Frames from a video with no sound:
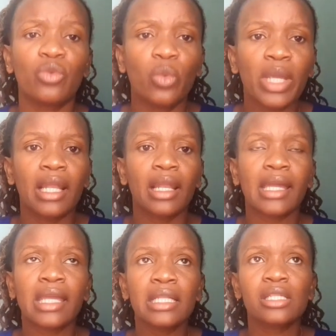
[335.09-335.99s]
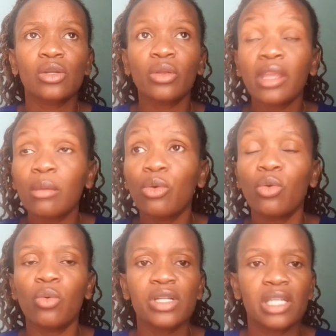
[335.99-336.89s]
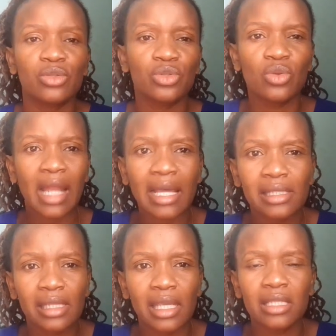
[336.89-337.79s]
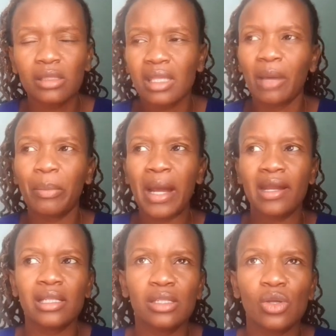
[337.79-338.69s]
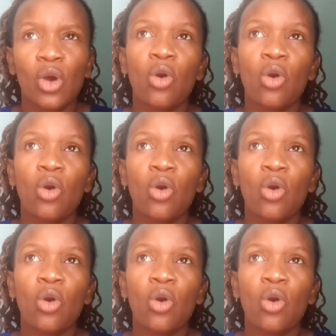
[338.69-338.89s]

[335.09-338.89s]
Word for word: will like it's not them who wanted to do nursing it's their parents